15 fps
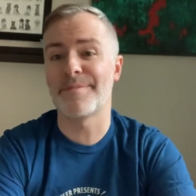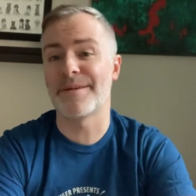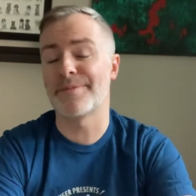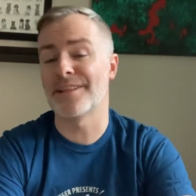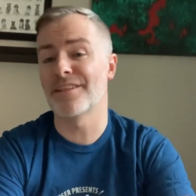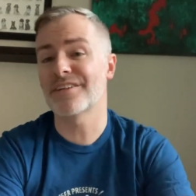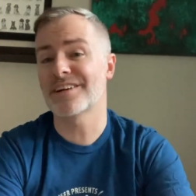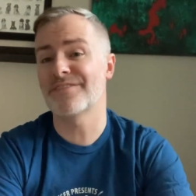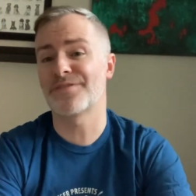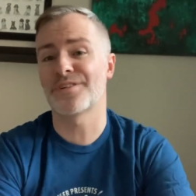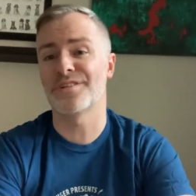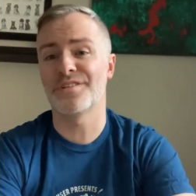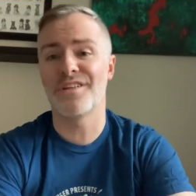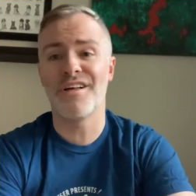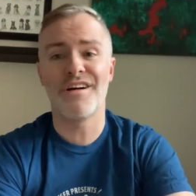I've been looking for
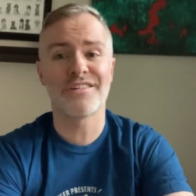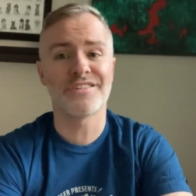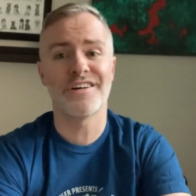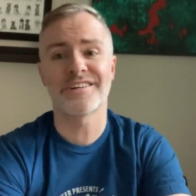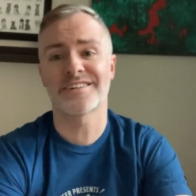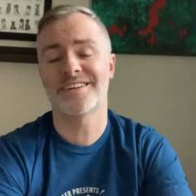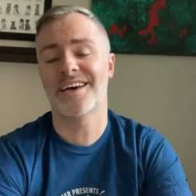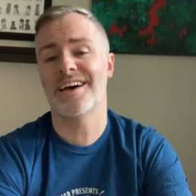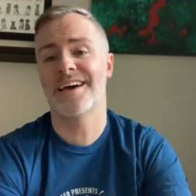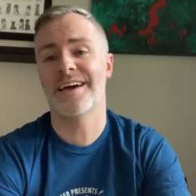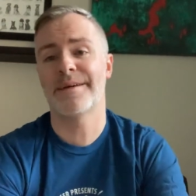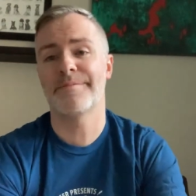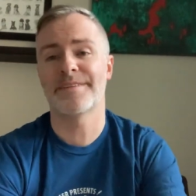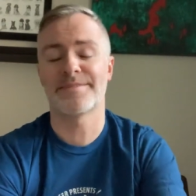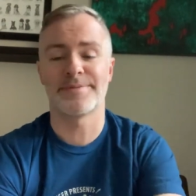a long, long
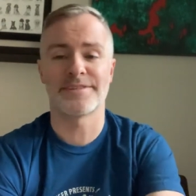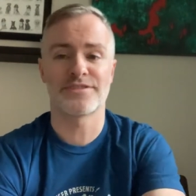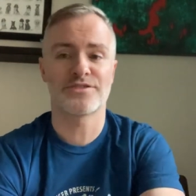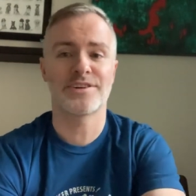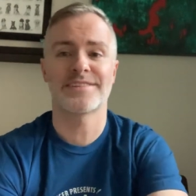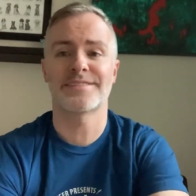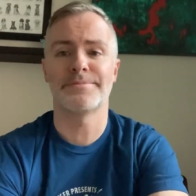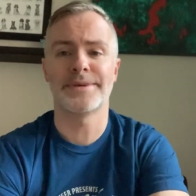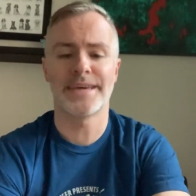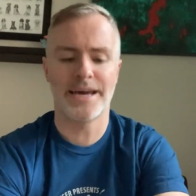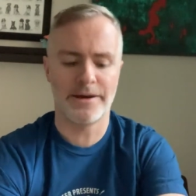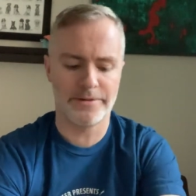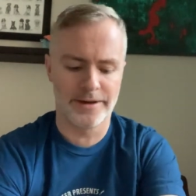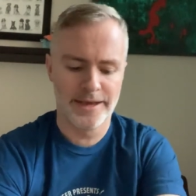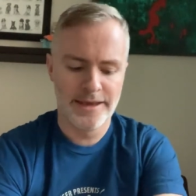time. It's been stressing me
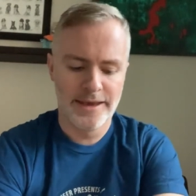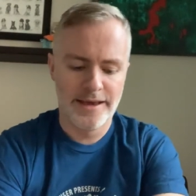out.